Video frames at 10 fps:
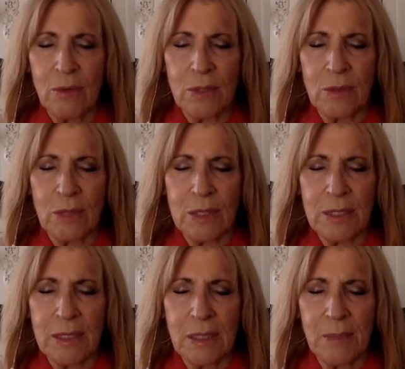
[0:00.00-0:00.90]
over the
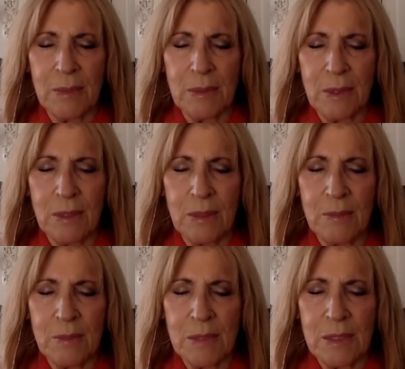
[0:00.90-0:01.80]
cross the upper
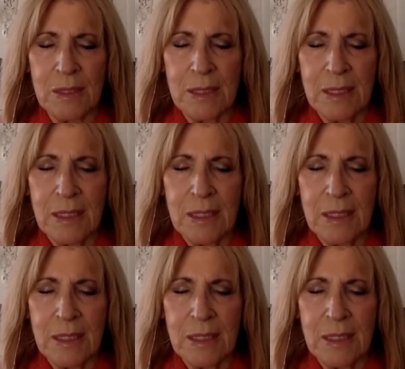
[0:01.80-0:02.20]
arms,